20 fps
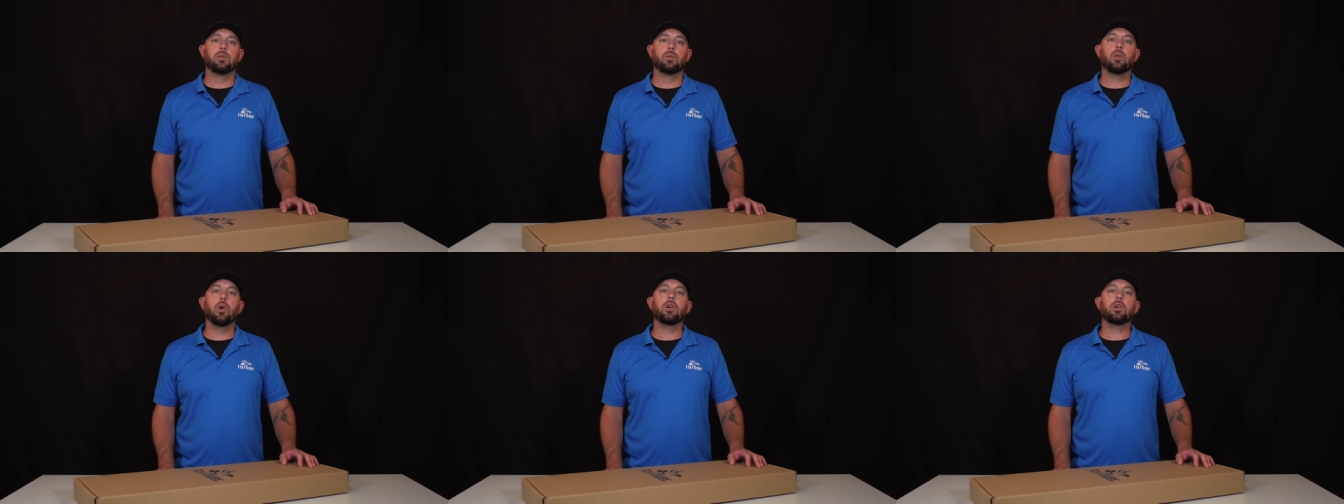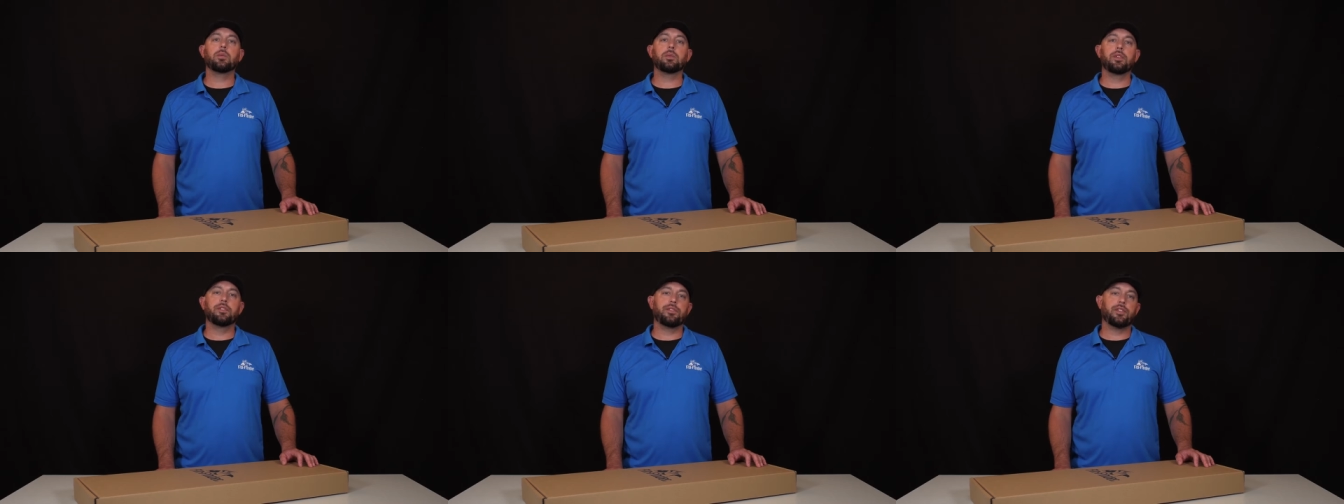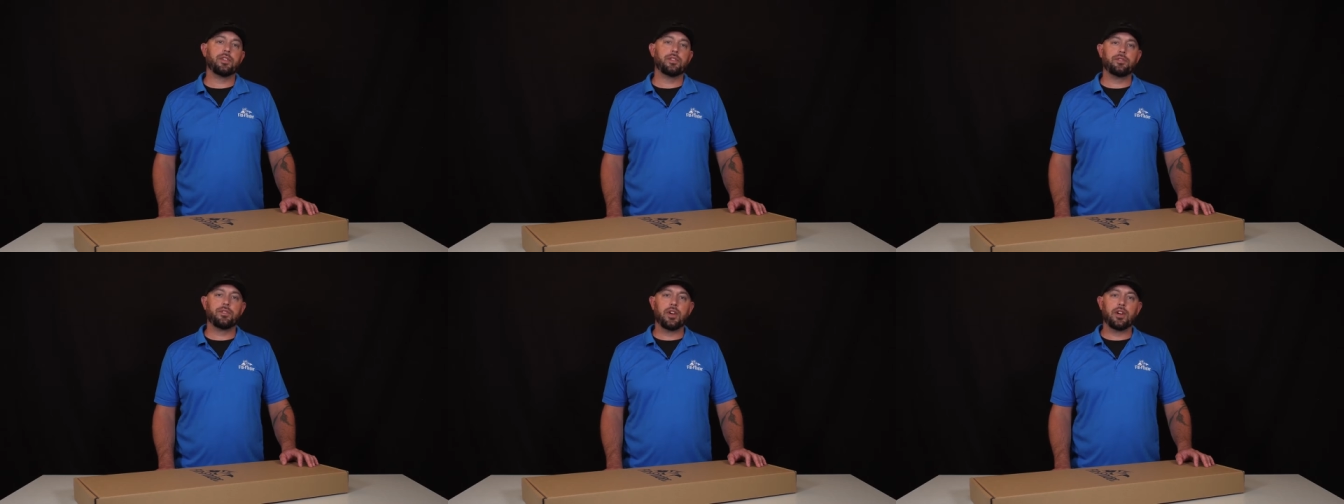Welcome to
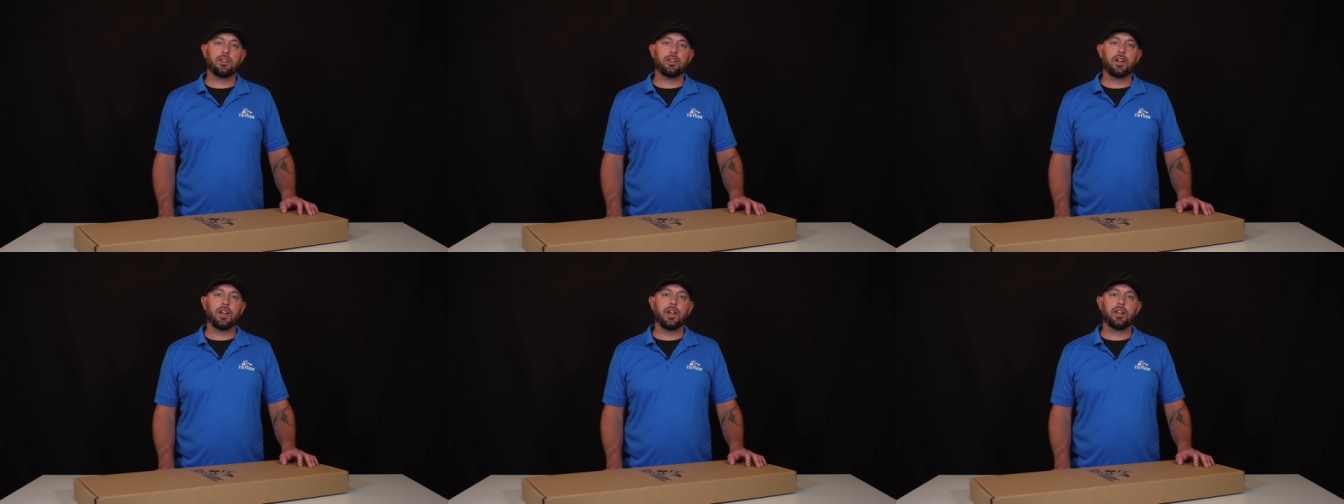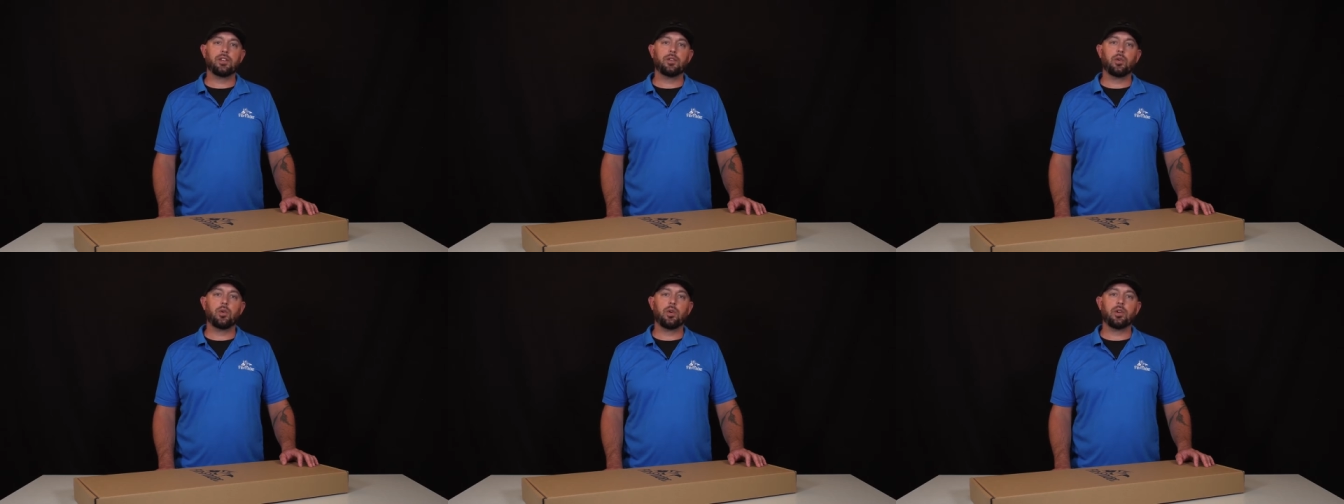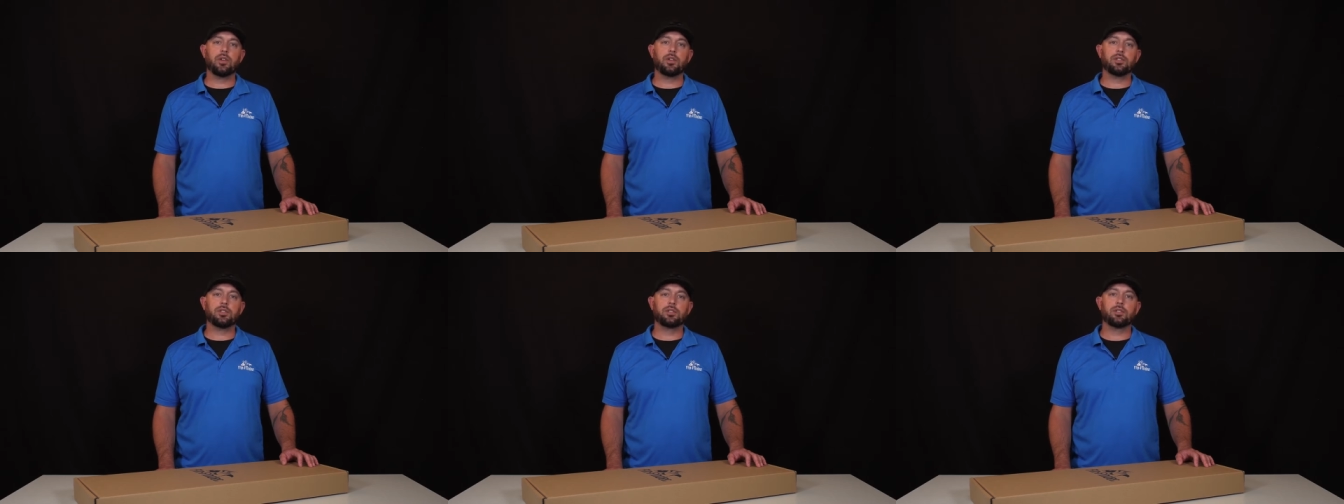FinFinder
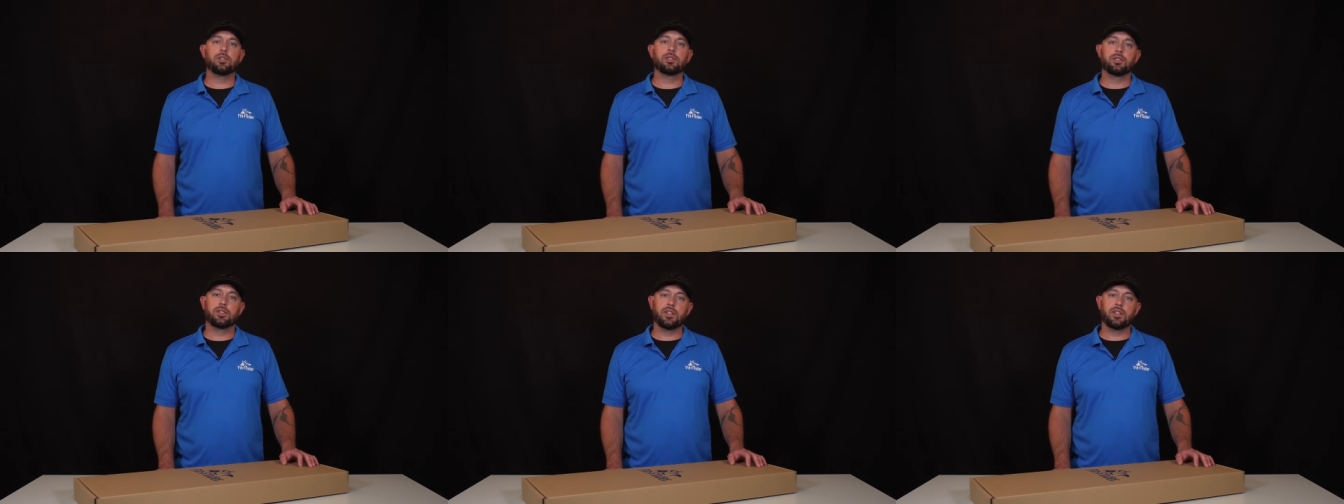headquarters.